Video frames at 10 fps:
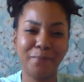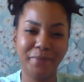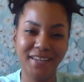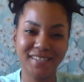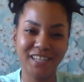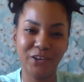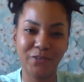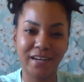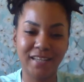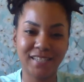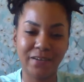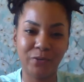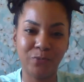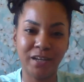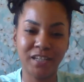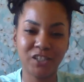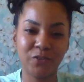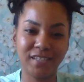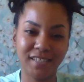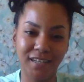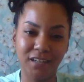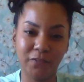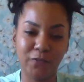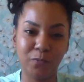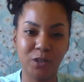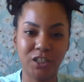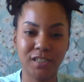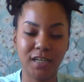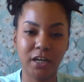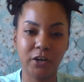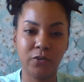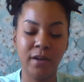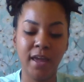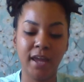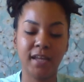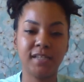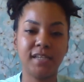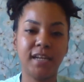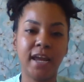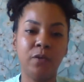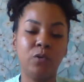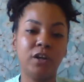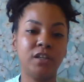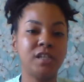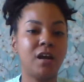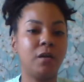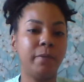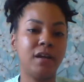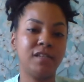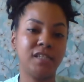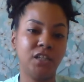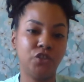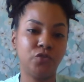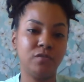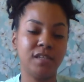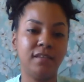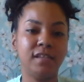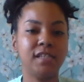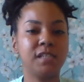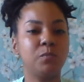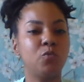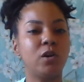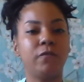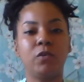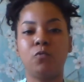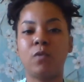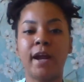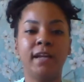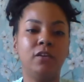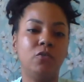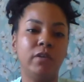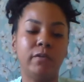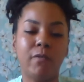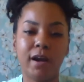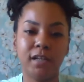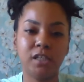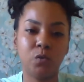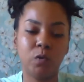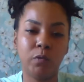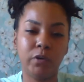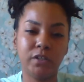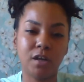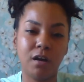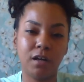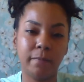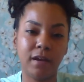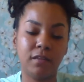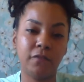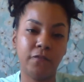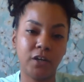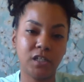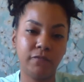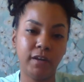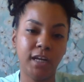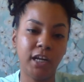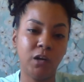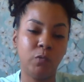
Peace and greetings, everyone. It's Christina from Witches and Co. And today we're going to talk about sigils. And this is more of a going right into what we are talking about in the first video.